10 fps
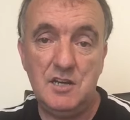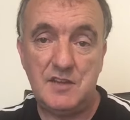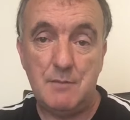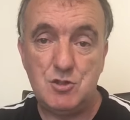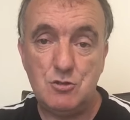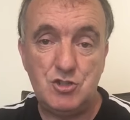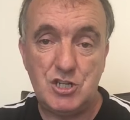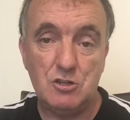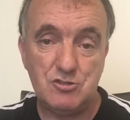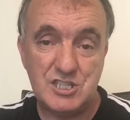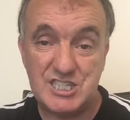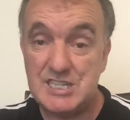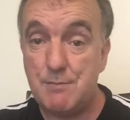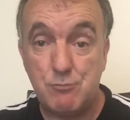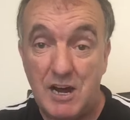Them two children
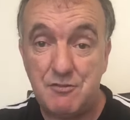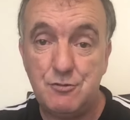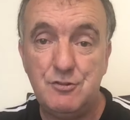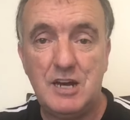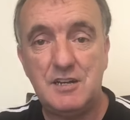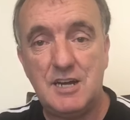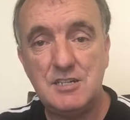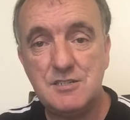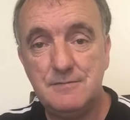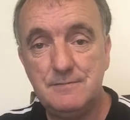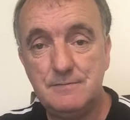slept right through that night.